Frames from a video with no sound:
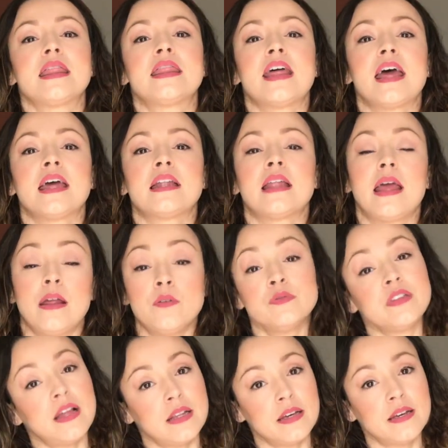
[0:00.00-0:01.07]
and
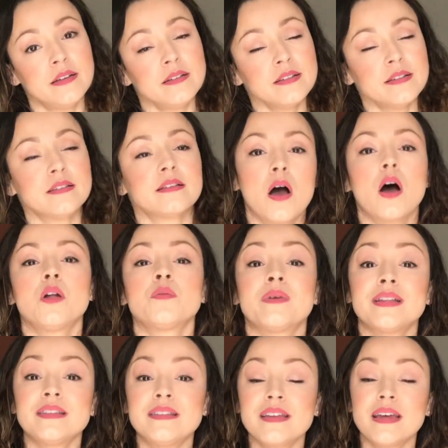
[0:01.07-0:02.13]
delicates. On
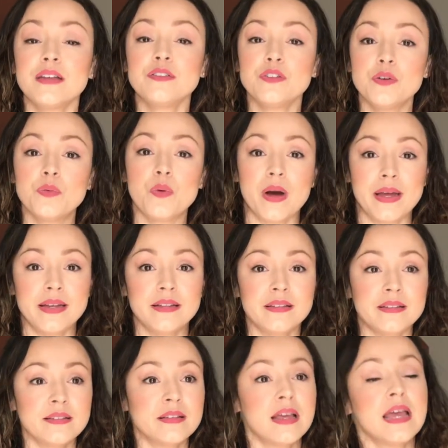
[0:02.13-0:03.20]
Wednesday, I do
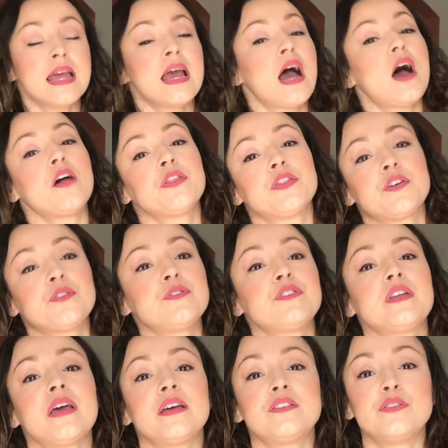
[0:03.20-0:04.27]
whites. On
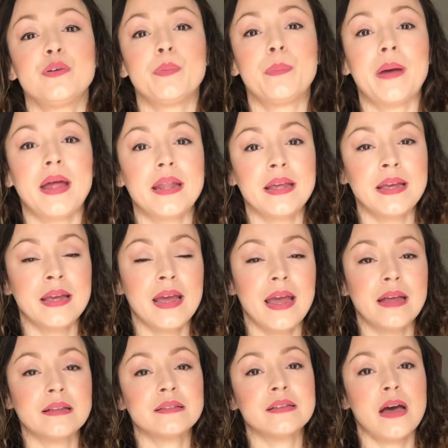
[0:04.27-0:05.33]
Thursday, I do bedding
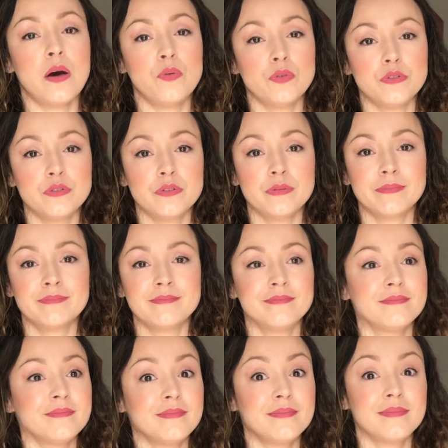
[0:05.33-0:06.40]
and towels.
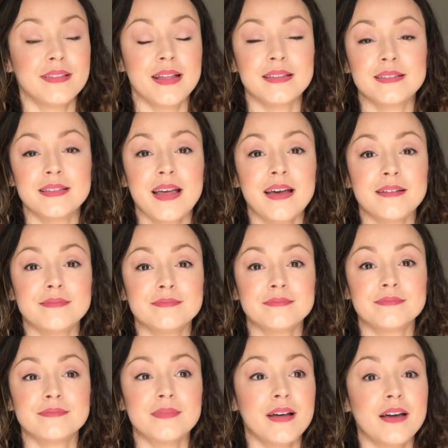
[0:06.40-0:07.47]
That's that.
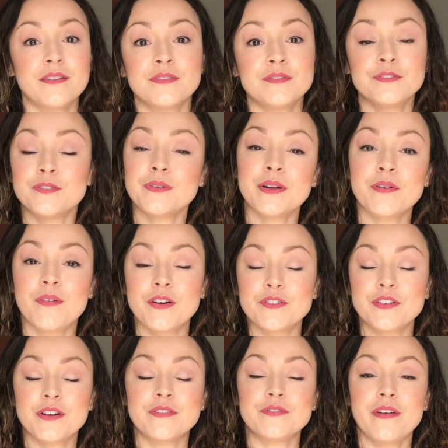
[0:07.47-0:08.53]
I don't do any
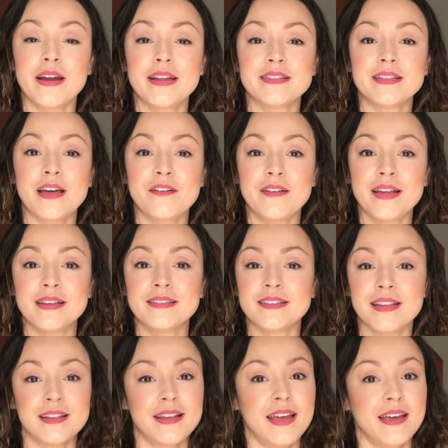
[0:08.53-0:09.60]
washing on Friday, Saturday, and
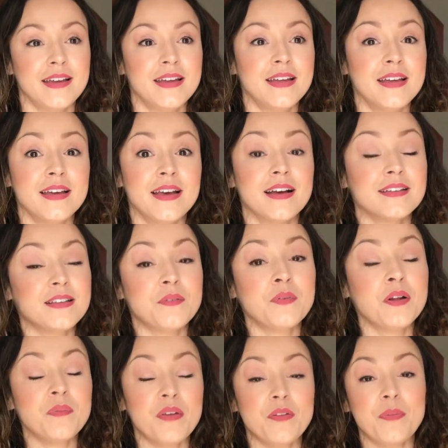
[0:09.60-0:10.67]
Sunday because I
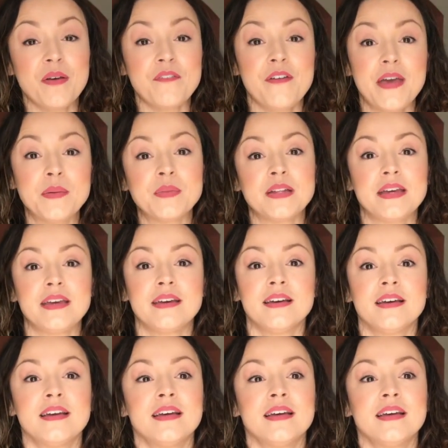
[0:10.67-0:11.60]
want to be with my family.